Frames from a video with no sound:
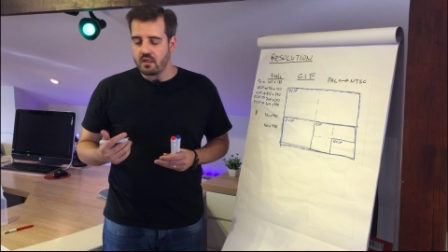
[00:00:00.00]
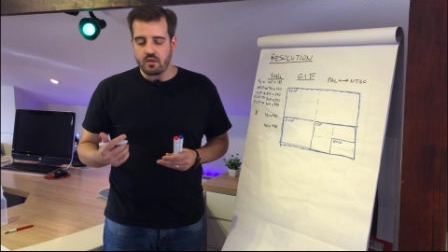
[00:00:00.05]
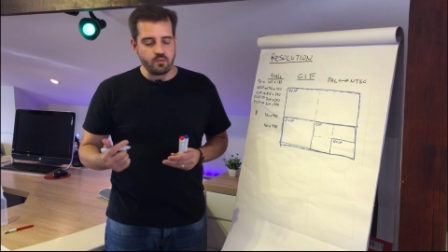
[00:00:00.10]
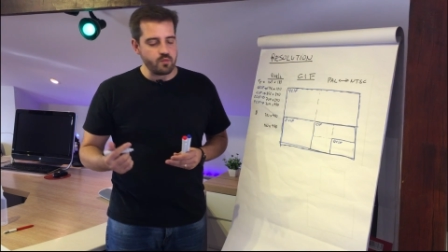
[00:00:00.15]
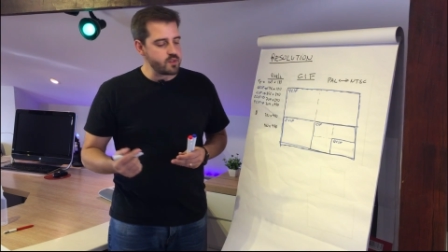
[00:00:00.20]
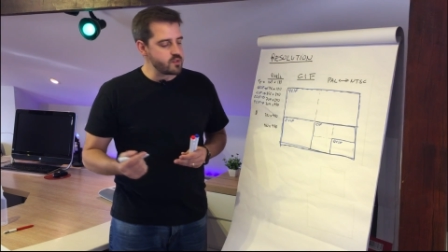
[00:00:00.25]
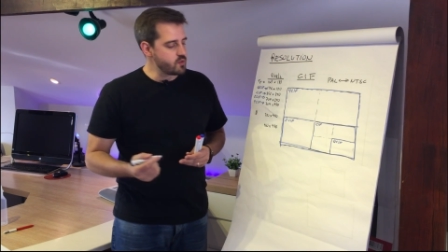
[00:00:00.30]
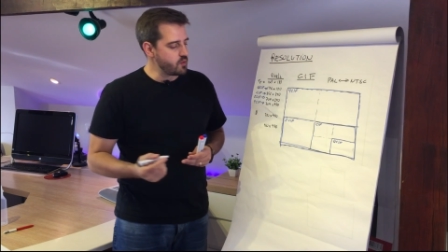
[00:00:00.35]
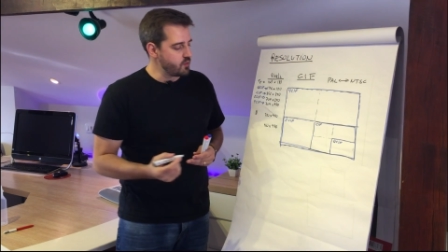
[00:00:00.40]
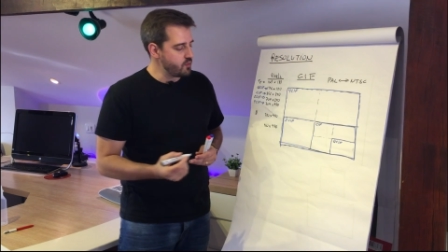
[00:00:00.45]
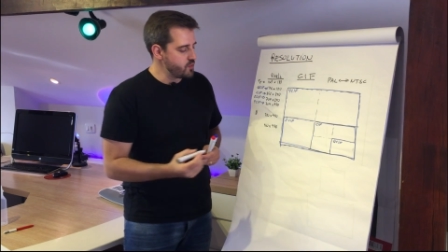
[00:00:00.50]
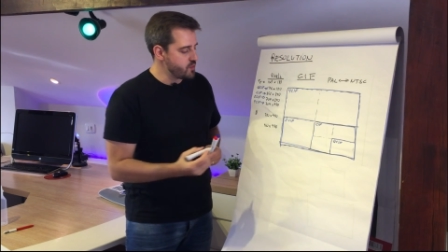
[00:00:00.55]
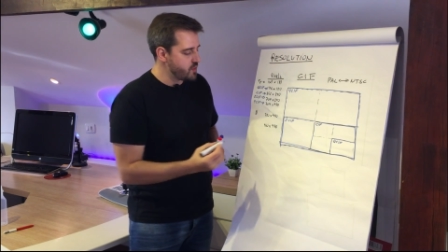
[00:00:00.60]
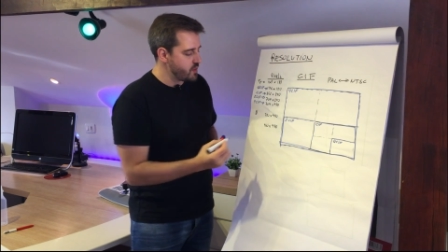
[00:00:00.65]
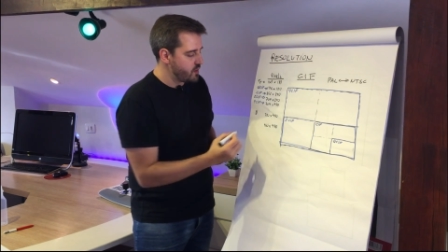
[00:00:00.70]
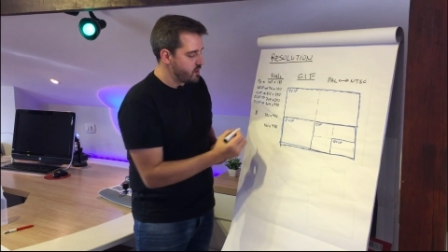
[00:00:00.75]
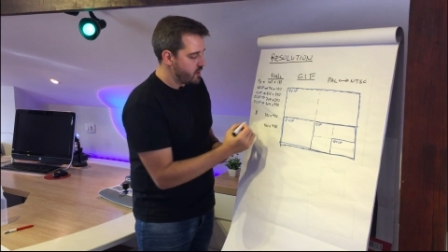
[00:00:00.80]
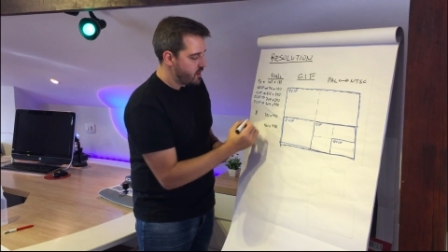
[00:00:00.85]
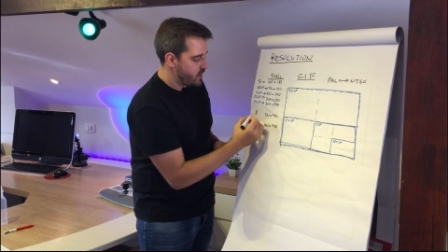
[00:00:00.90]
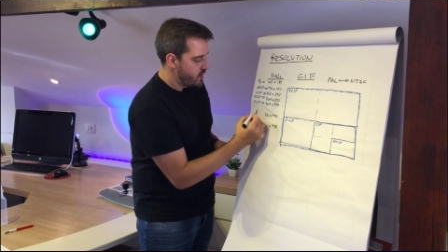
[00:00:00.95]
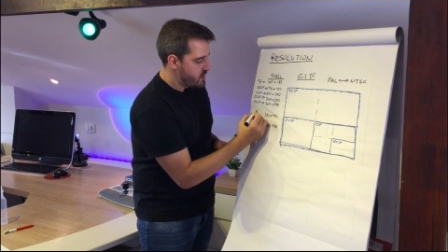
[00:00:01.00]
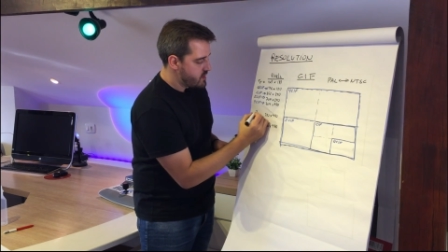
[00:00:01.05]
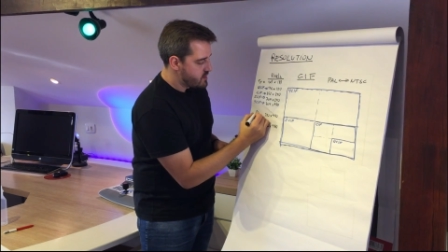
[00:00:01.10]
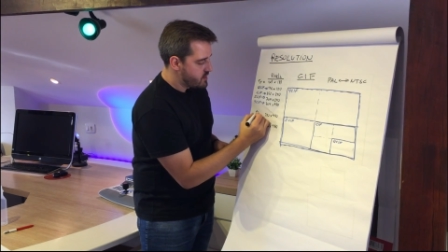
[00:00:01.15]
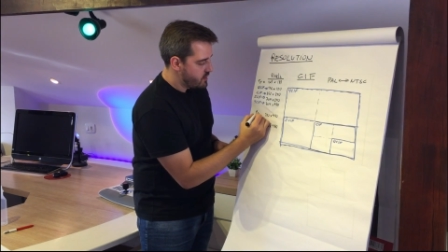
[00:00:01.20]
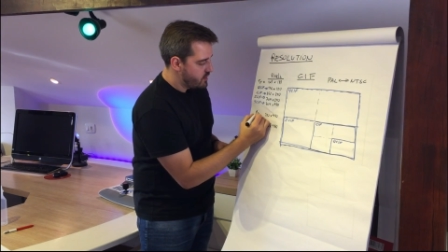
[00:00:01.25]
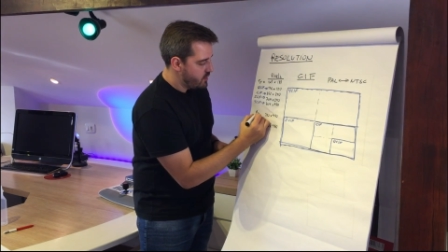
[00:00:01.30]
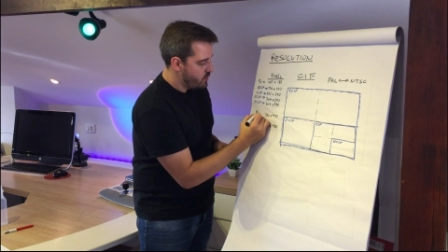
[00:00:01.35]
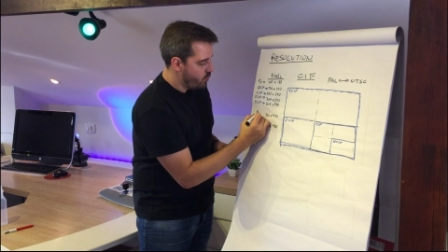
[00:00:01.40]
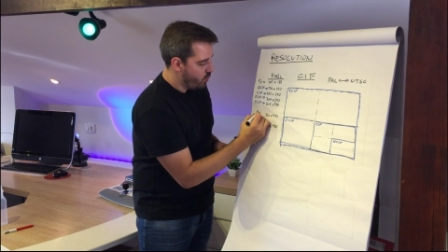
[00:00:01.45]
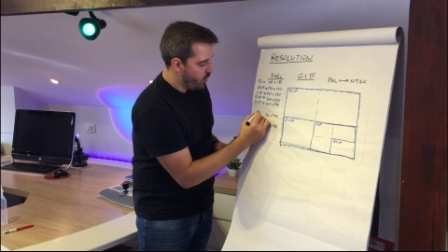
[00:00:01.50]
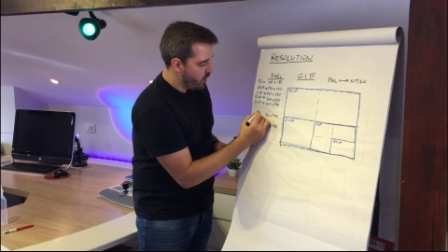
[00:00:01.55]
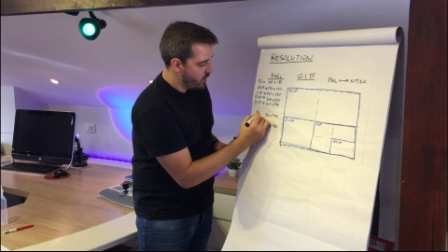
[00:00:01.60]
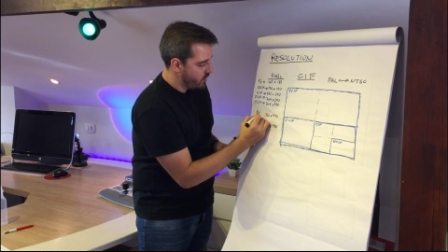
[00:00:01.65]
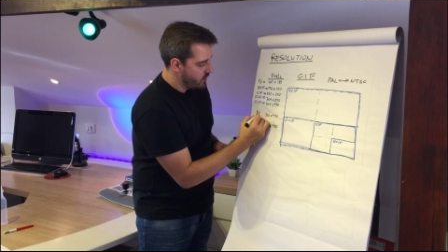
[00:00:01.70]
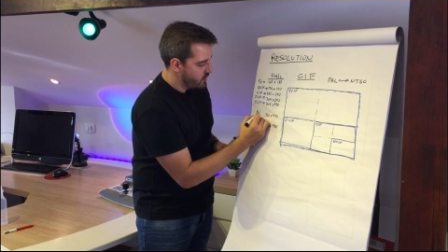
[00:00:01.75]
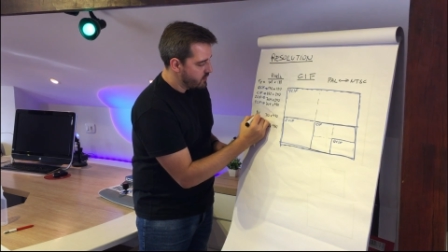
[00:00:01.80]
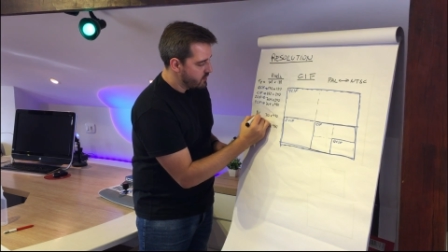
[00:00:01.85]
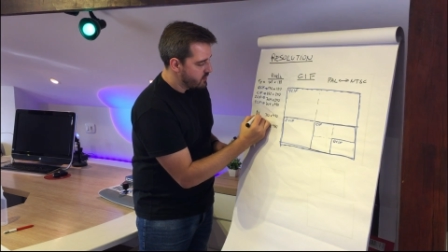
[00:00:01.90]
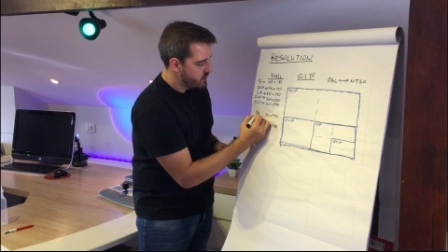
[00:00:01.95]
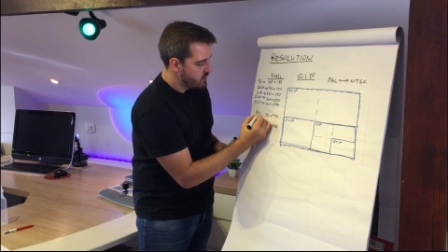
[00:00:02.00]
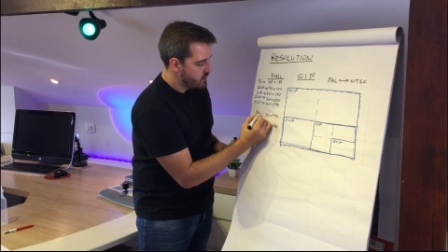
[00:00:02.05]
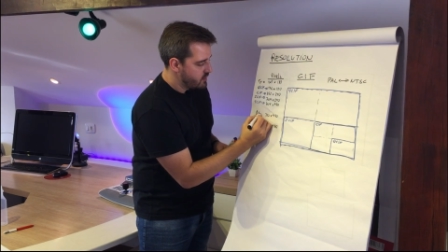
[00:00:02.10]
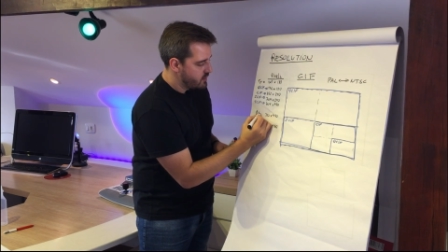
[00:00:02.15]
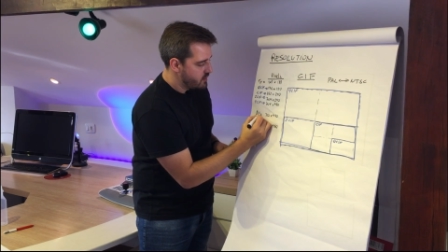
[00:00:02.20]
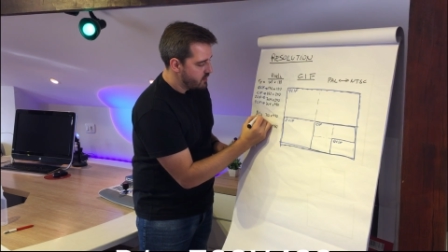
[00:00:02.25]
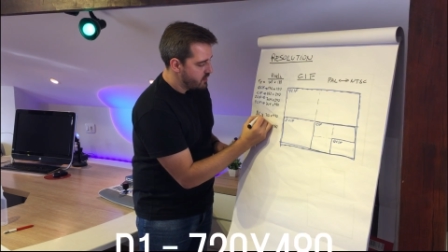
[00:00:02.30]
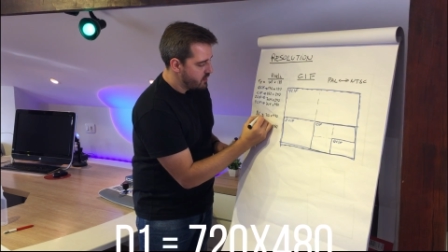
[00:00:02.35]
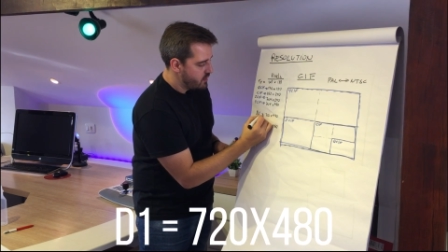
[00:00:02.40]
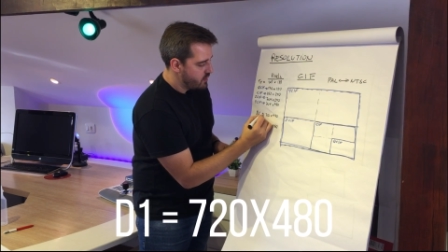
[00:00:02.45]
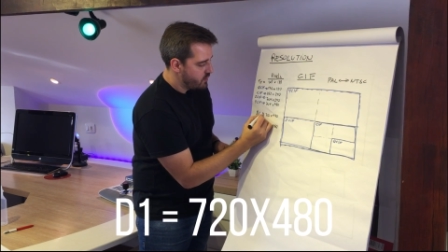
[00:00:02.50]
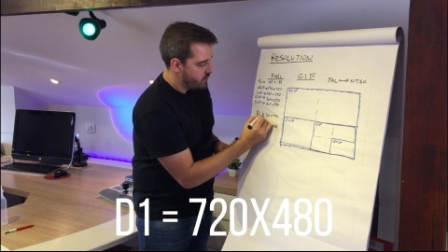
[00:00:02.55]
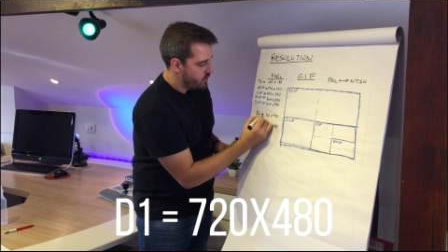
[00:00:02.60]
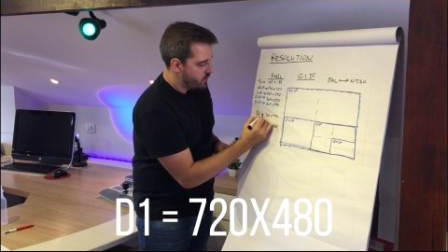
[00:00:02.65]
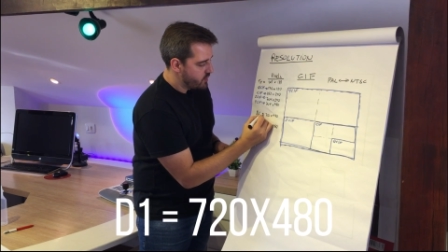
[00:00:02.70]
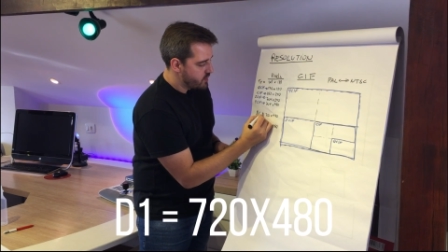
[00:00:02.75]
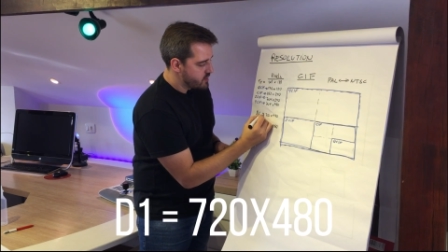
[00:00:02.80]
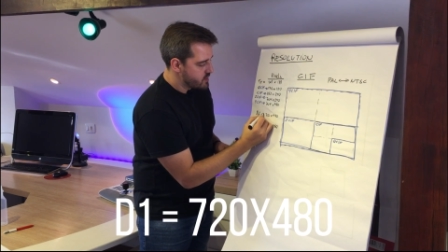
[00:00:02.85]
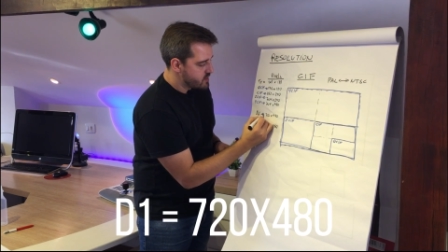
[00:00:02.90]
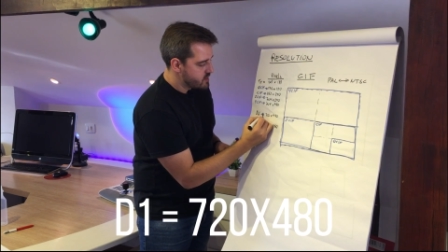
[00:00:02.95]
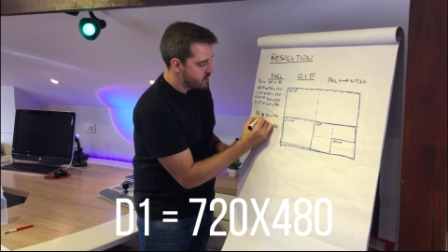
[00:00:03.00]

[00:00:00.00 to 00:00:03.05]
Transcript: resolution is the D1, which is